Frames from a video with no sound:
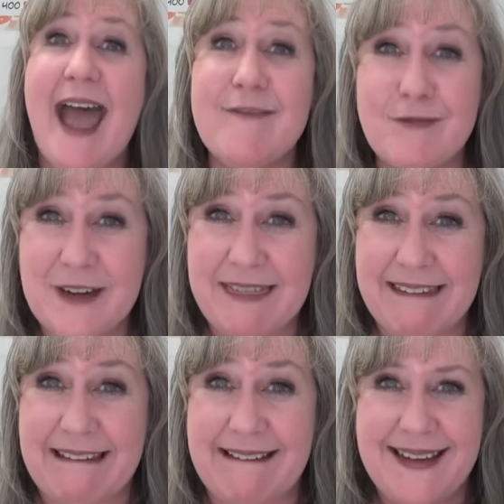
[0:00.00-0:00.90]

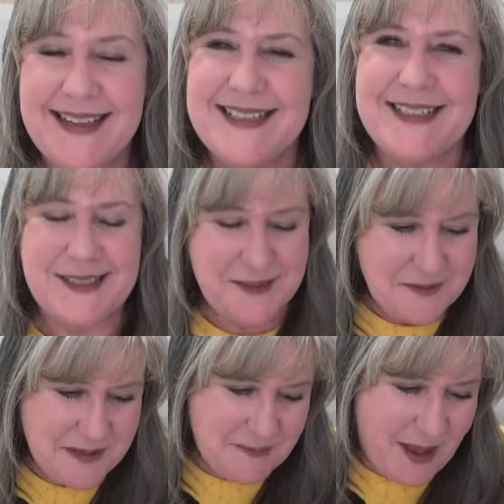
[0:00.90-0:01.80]
everything to do
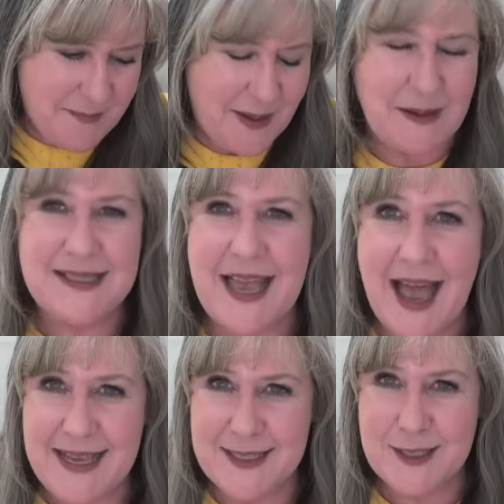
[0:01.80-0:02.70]
with my parents.
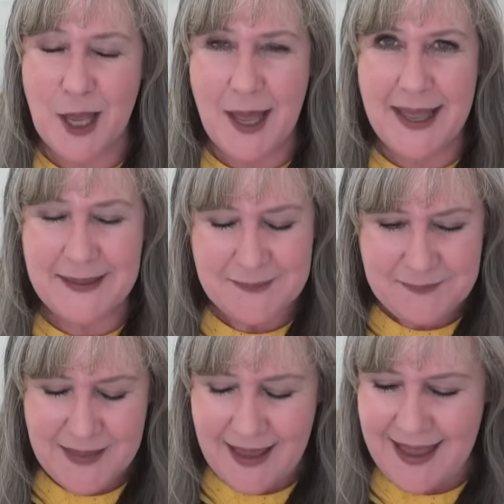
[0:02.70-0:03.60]
I saw it
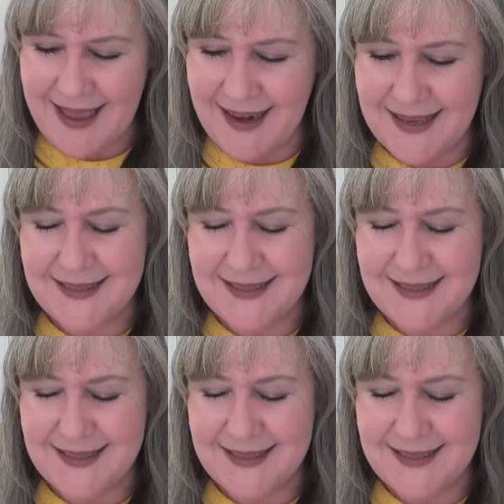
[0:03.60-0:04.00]
and I